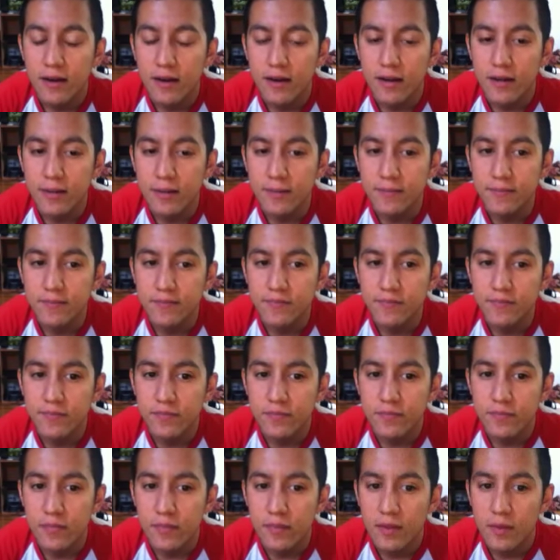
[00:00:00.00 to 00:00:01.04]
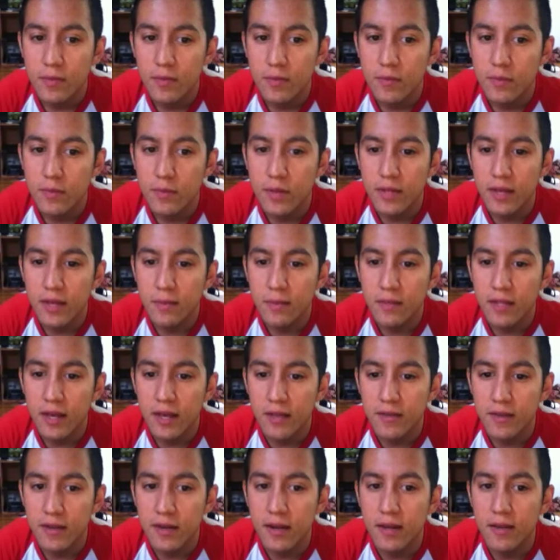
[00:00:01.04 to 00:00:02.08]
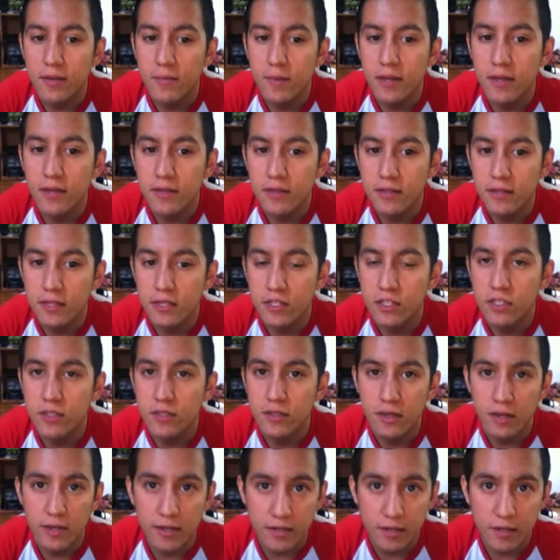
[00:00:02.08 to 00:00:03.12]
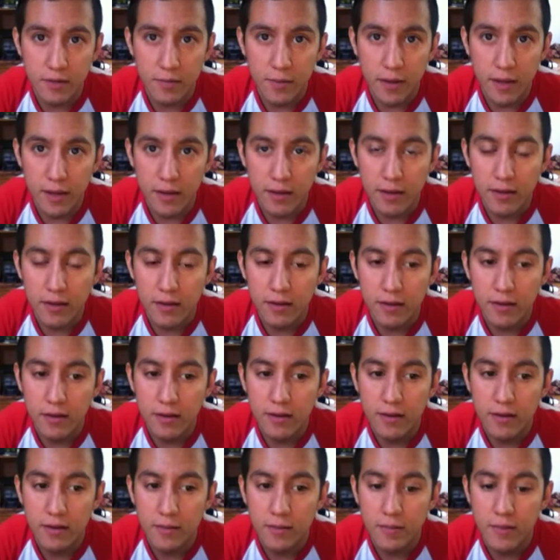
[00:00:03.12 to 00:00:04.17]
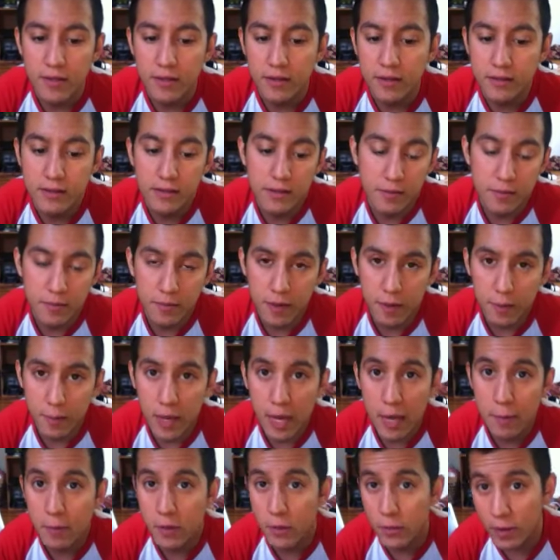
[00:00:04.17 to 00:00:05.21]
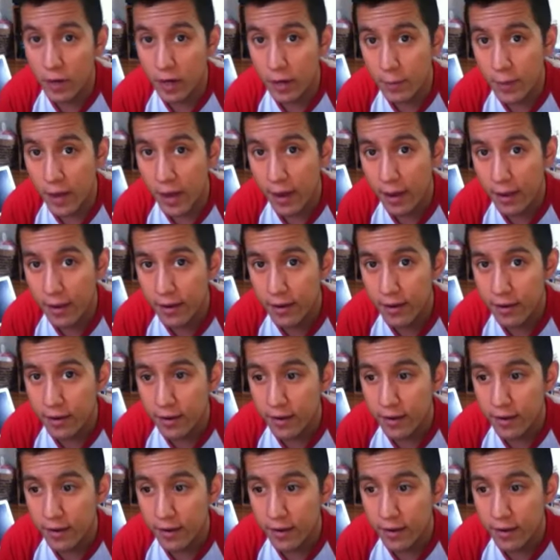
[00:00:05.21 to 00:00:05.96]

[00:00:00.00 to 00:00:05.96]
But I'm glad that I made the decision that I did make because I'm happy where I'm at.